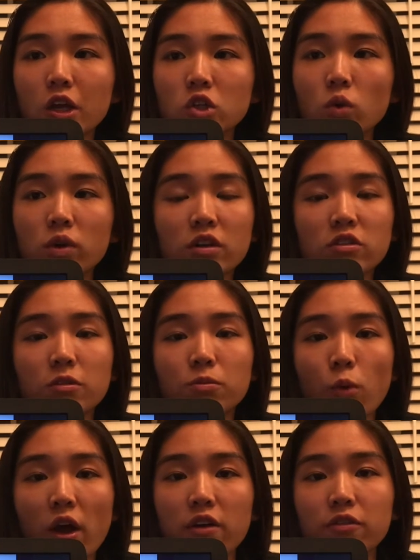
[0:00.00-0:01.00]
shortness
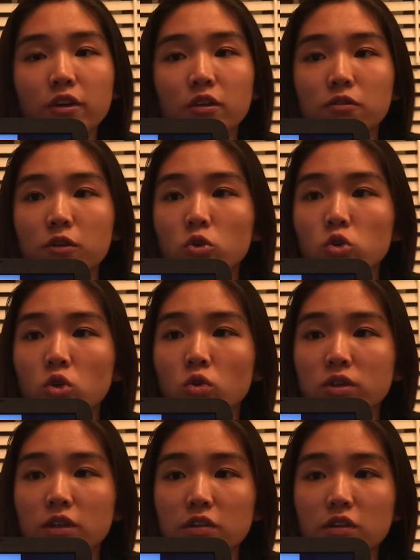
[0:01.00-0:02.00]
of breath, confusion
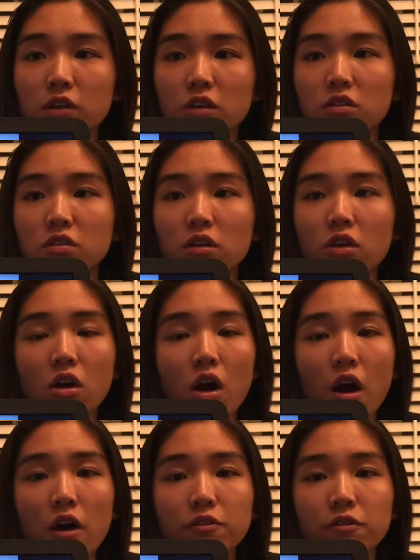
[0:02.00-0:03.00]
or dizziness,
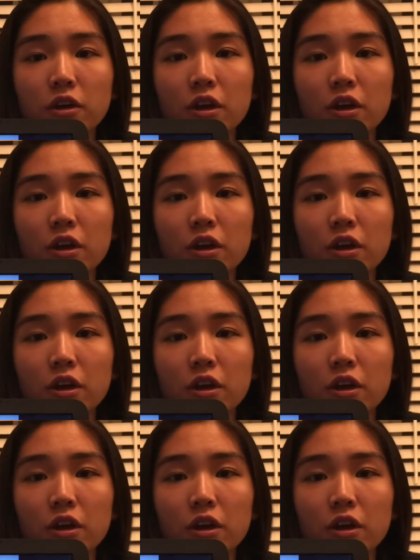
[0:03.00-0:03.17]
cough,